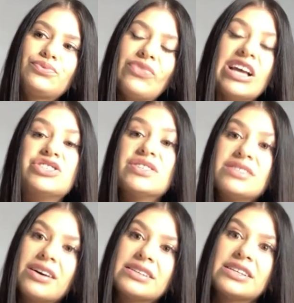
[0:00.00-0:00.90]
it just
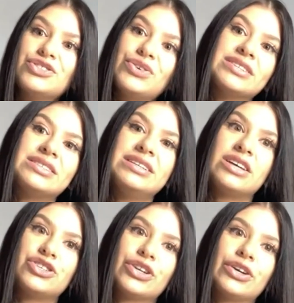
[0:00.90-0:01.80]
sucks, because you can see
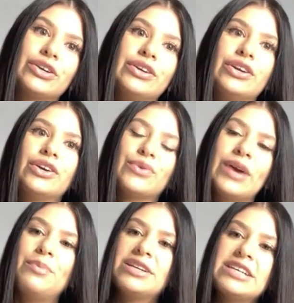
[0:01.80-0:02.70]
such a
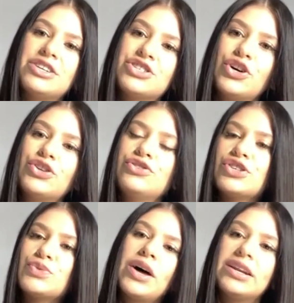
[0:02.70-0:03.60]
great potential, and you
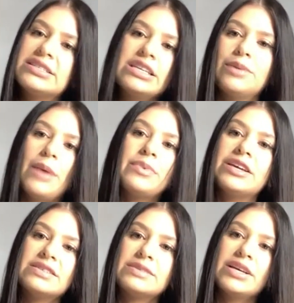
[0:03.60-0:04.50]
just want to see them at
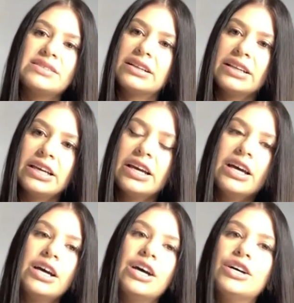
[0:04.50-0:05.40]
peace, basically.
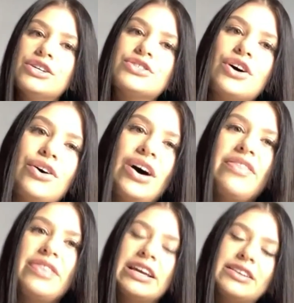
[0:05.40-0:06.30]
So I
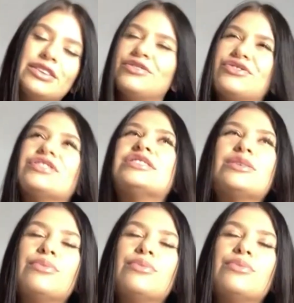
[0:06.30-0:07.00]
think just the